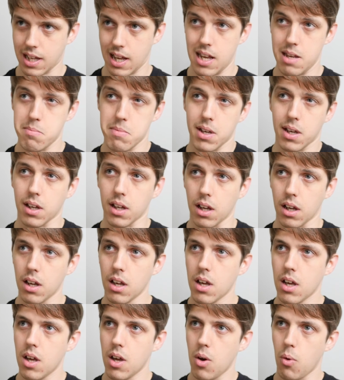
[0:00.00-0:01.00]
gaming
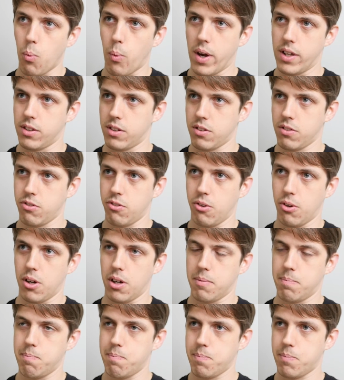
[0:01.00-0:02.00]
went through
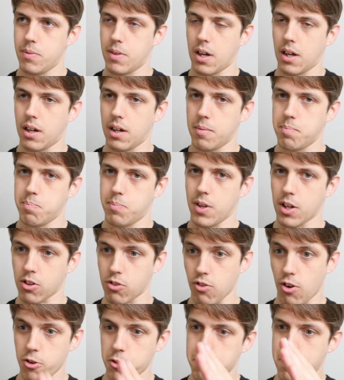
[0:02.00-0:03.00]
a
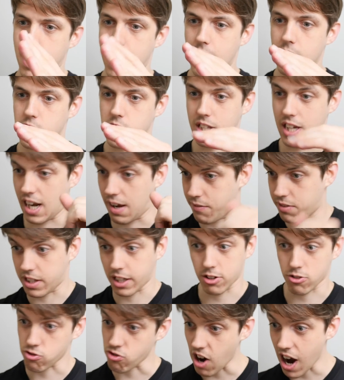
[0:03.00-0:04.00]
growth patch and then
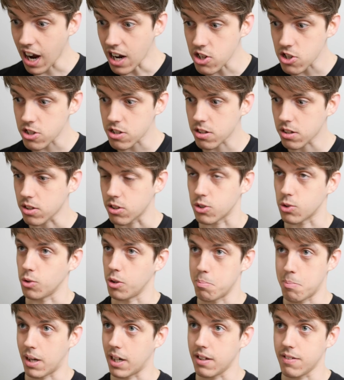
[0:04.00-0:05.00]
everything crashed because all
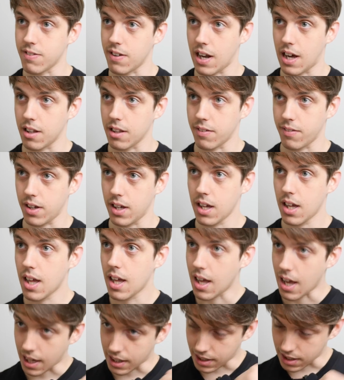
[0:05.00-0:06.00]
the money fell out of it,
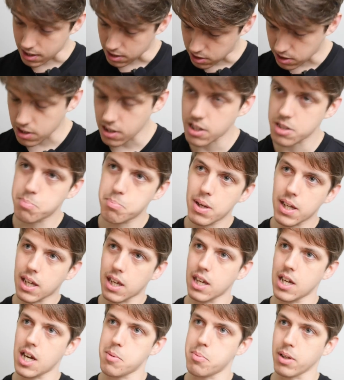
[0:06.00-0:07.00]
and then it's just
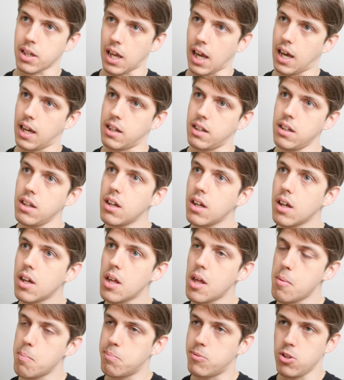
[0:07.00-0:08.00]
picking up again
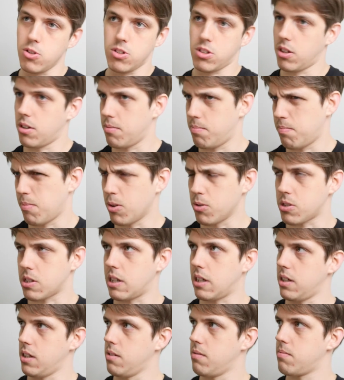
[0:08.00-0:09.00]
due to
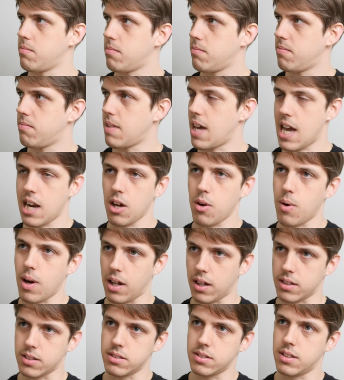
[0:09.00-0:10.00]
mostly
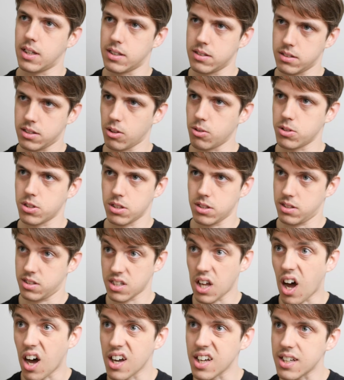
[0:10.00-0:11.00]
LOL and Dota
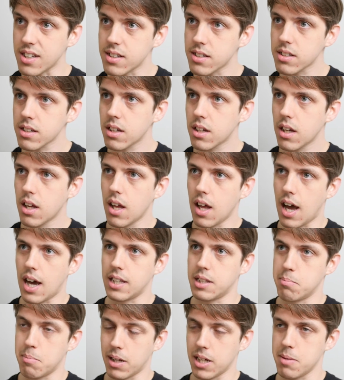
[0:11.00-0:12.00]
size
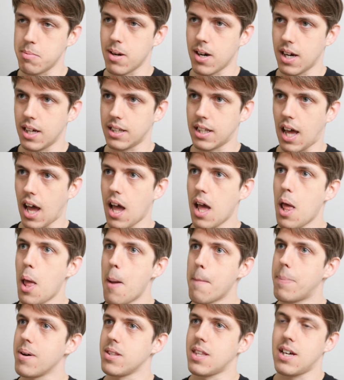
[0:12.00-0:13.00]
and the money behind that.
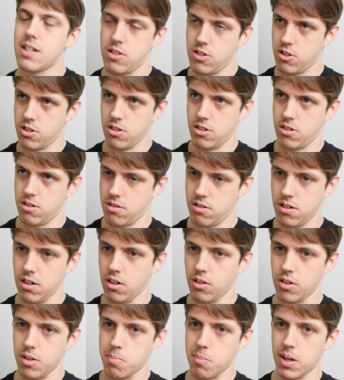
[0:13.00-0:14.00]
But that's just, you
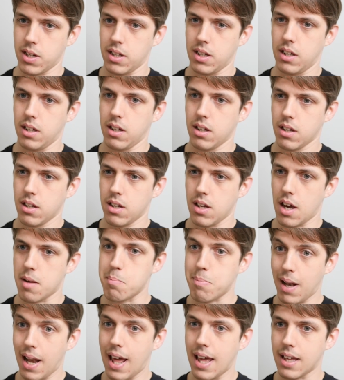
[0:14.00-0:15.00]
know, the money
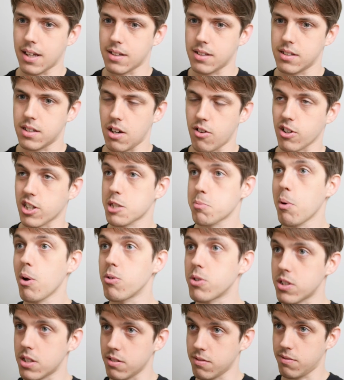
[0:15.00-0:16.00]
and players are
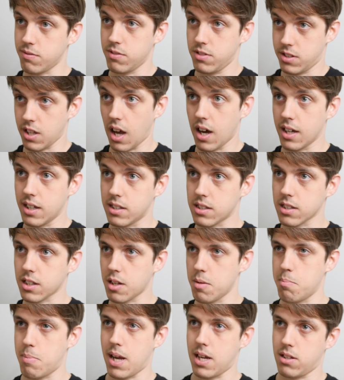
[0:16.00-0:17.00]
explosive size
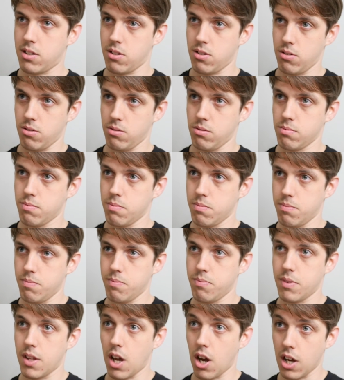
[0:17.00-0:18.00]
compared to
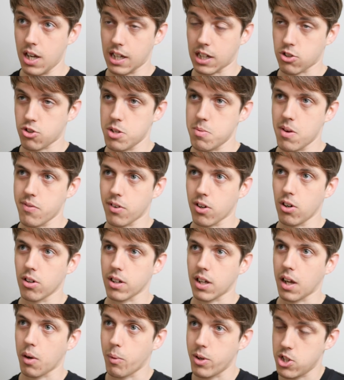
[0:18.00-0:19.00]
extreme
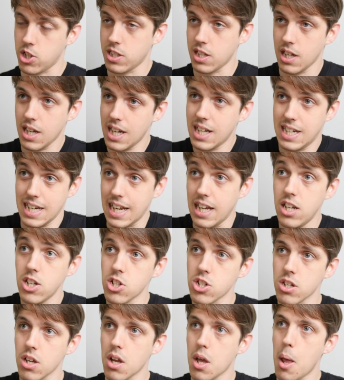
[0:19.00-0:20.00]
overclocking, which is a
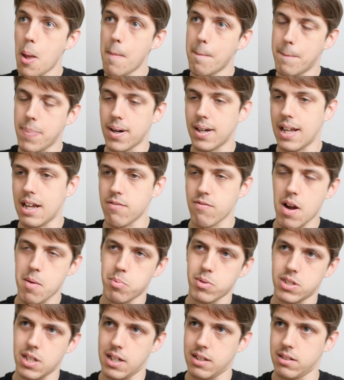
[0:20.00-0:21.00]
niche, but it
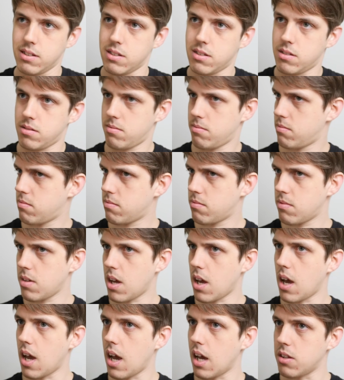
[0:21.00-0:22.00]
represents
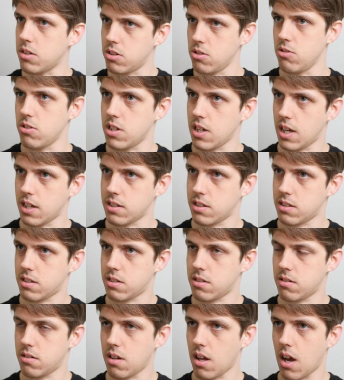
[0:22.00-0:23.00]

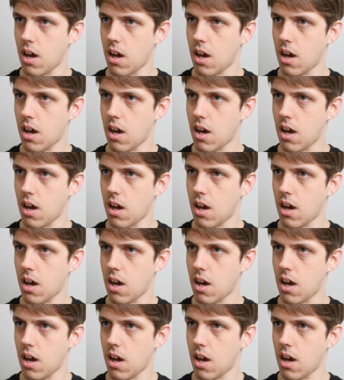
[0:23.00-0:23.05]
enthusiasts,